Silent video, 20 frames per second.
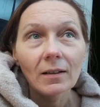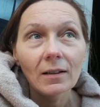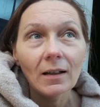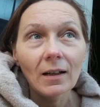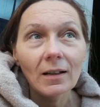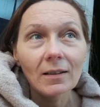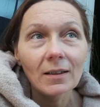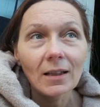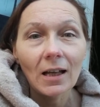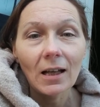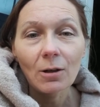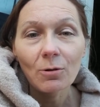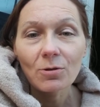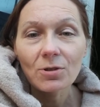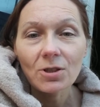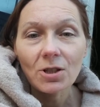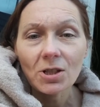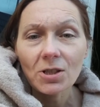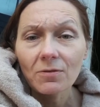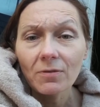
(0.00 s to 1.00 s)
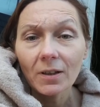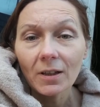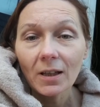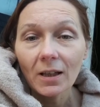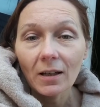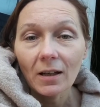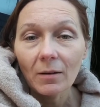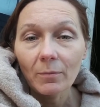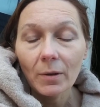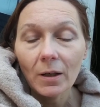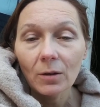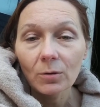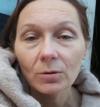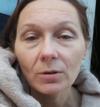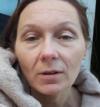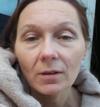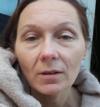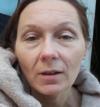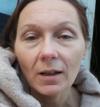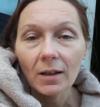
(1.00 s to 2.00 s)
And I was just thinking about
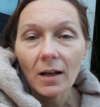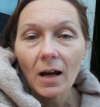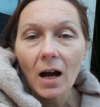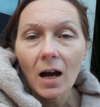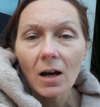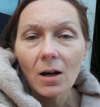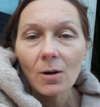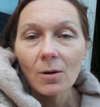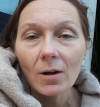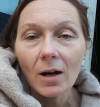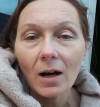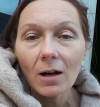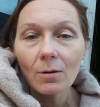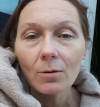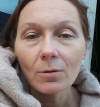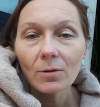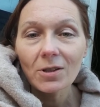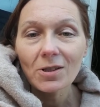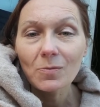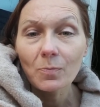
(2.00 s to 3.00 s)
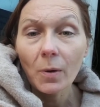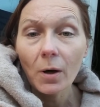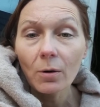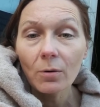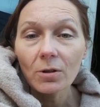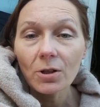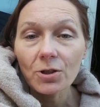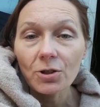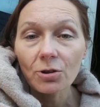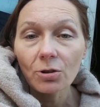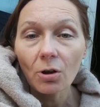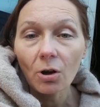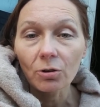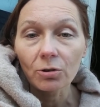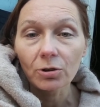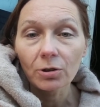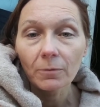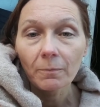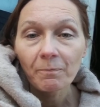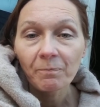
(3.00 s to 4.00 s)
like how is Polish
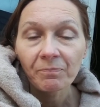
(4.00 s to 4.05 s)
taught,